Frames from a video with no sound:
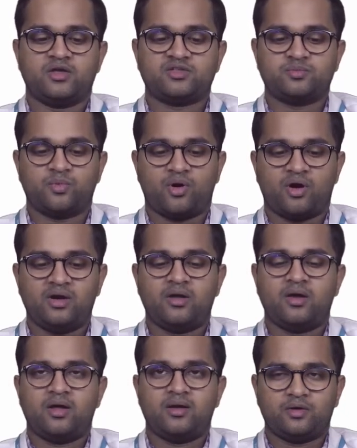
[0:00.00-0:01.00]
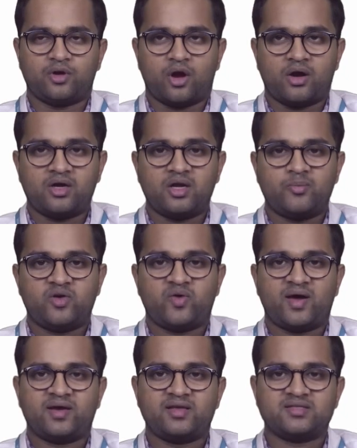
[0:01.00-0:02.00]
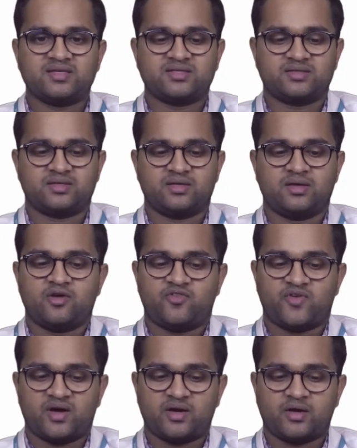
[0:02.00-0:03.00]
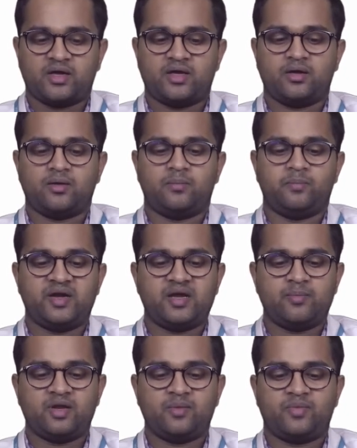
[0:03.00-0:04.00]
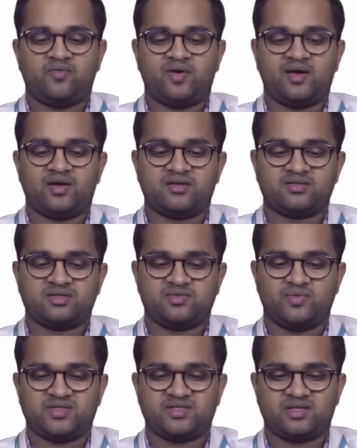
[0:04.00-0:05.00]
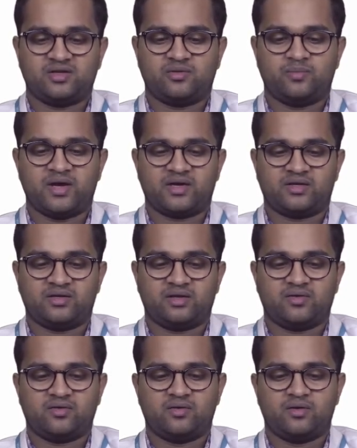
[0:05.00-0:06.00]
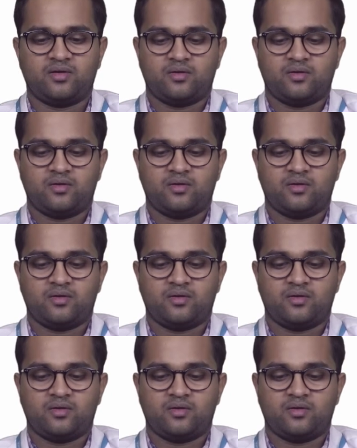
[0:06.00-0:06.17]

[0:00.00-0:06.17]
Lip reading: small non-lipid viruses, fungi, medium lipid viruses, vegetative bacteria